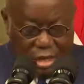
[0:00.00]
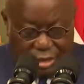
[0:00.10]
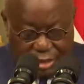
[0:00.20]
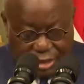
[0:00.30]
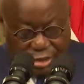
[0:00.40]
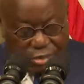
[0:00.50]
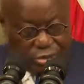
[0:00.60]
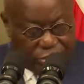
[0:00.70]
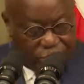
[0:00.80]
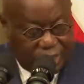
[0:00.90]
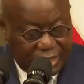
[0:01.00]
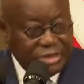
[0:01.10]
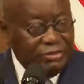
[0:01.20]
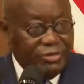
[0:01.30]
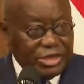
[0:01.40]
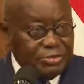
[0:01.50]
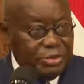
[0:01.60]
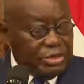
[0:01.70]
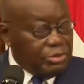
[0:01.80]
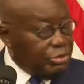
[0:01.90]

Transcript: So that's the investment that